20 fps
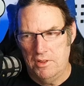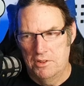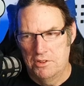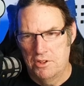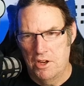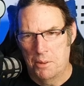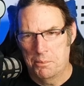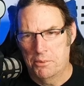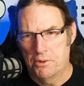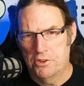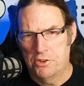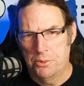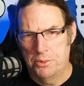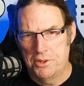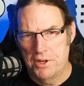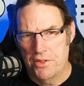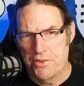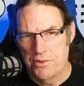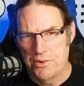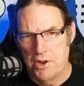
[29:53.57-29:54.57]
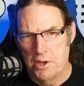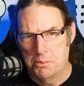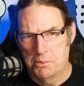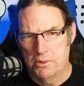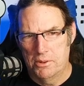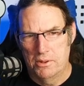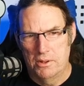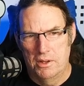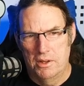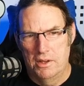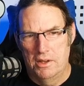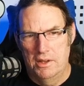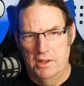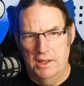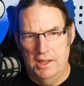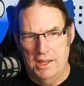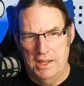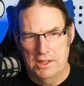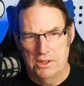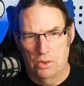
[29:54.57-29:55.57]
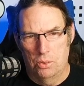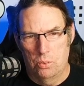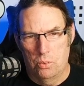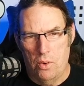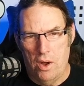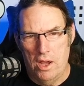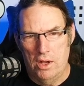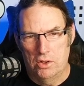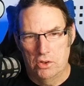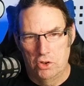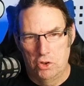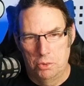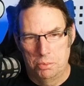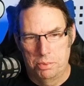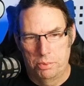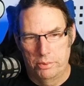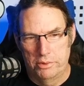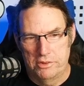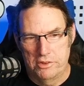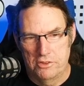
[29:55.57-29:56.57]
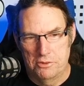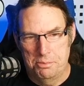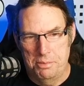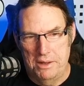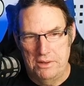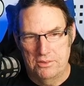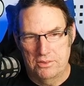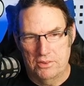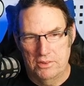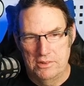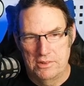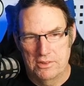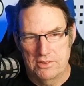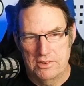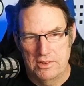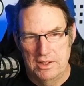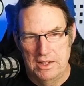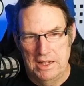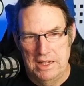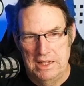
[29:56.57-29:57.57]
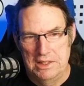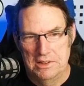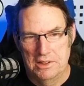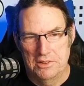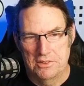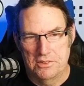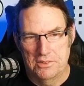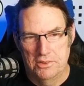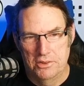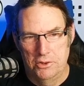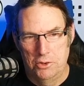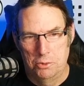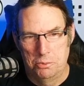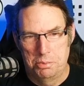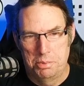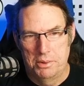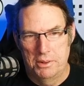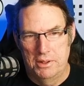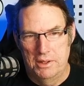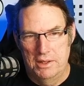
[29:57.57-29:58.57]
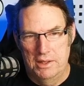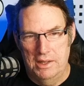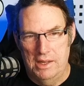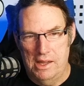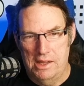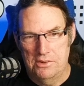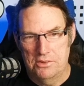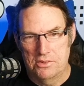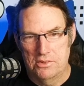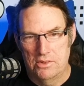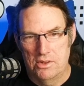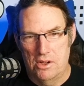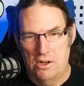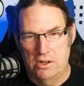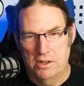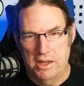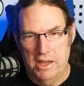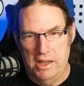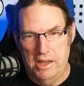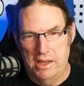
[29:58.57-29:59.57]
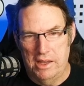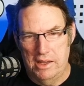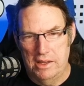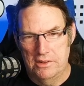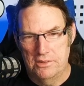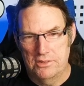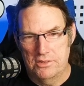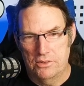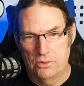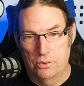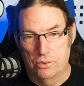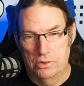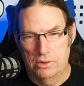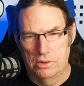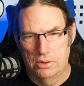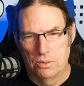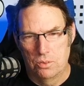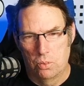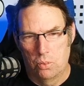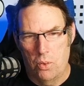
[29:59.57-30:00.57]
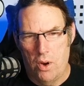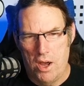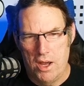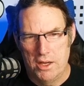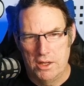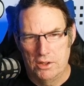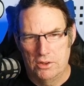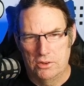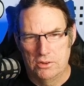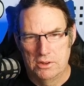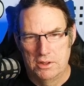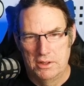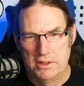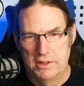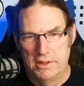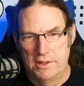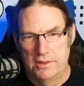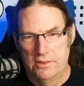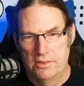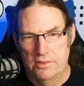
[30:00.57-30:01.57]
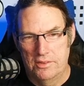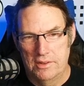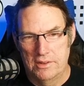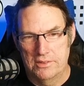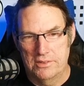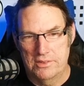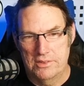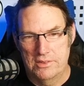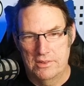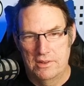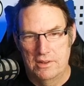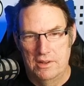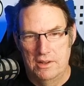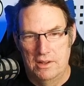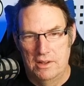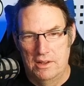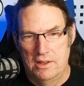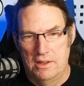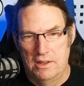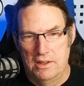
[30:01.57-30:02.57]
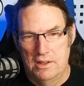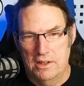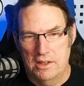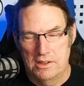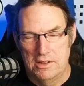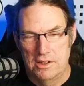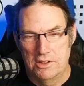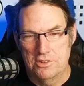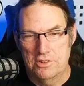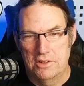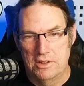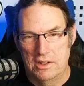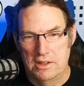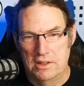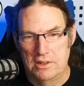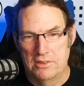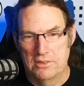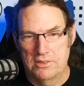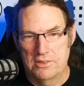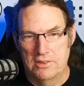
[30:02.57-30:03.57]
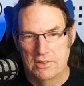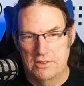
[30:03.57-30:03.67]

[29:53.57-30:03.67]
number to another number, and a while loop, which is basically just an endless loop as long as or while this condition is